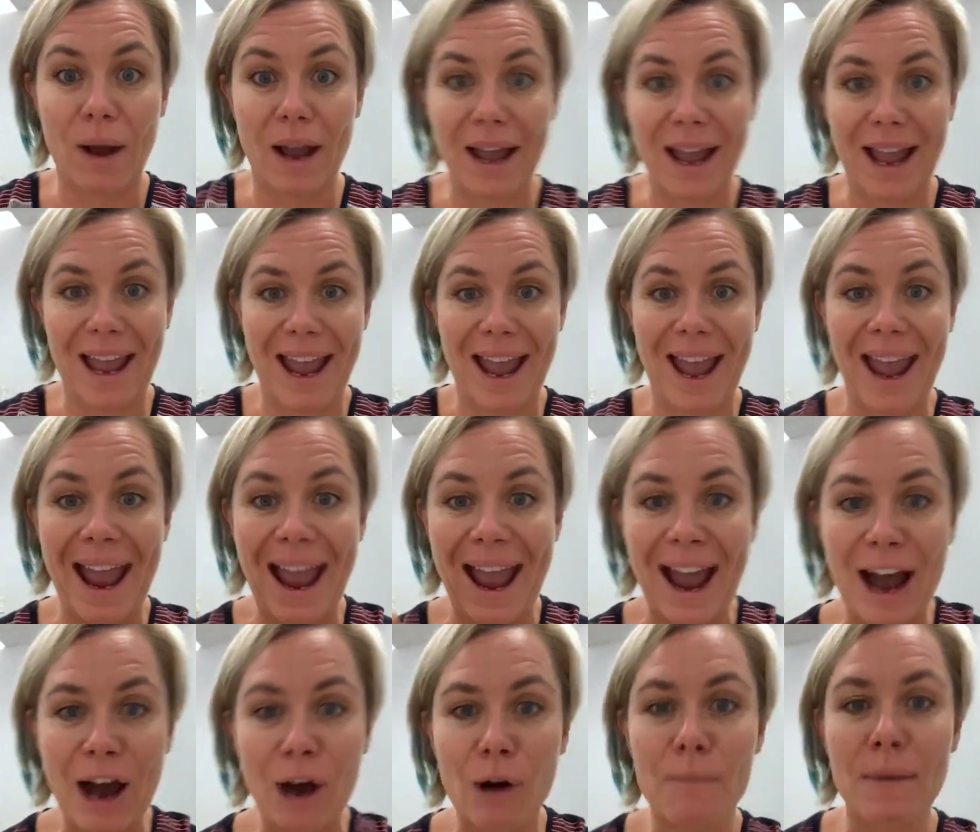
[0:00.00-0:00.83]

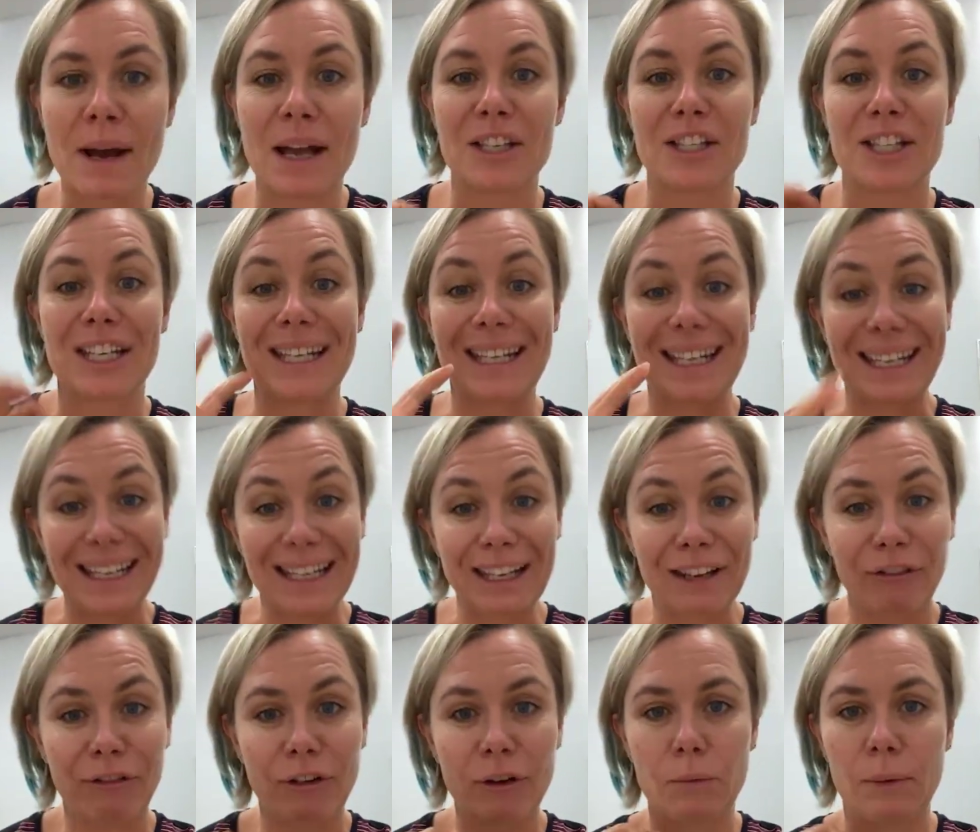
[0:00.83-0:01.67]
how much
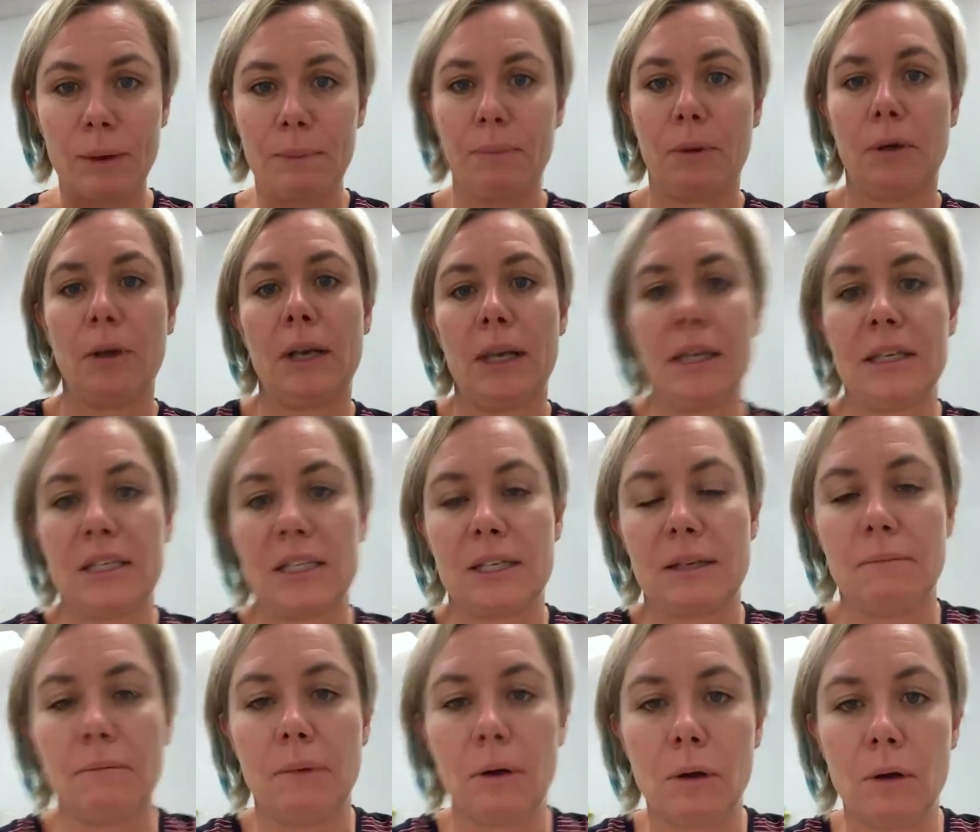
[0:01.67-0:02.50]
effort we put
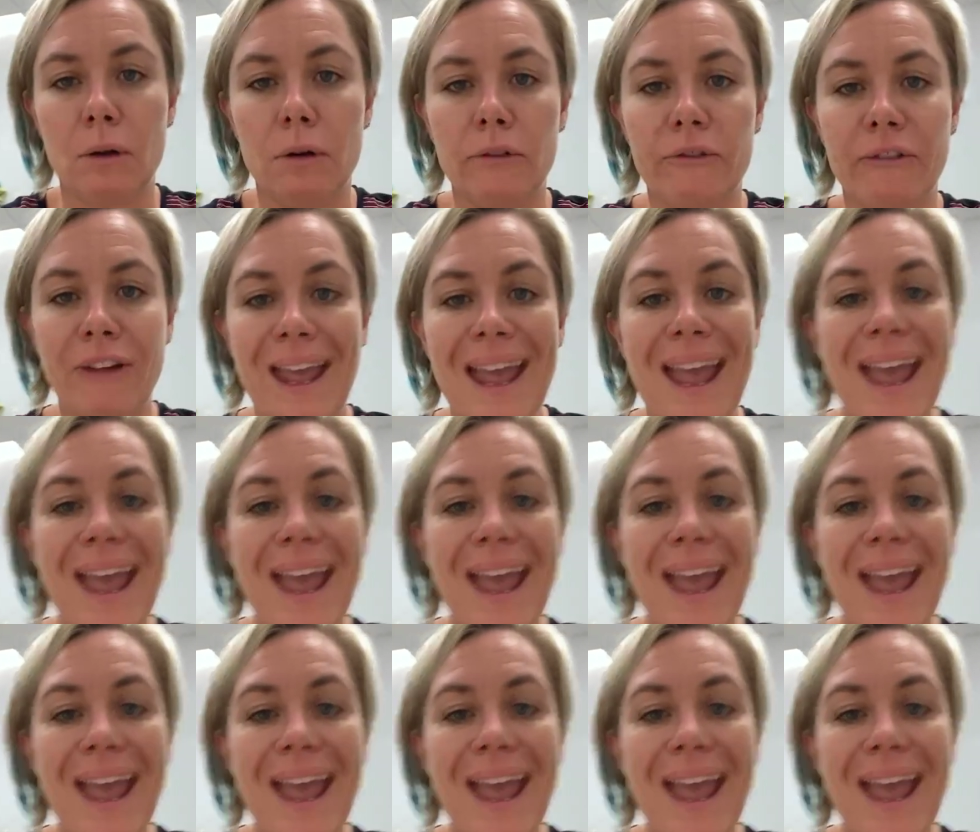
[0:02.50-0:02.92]
into move,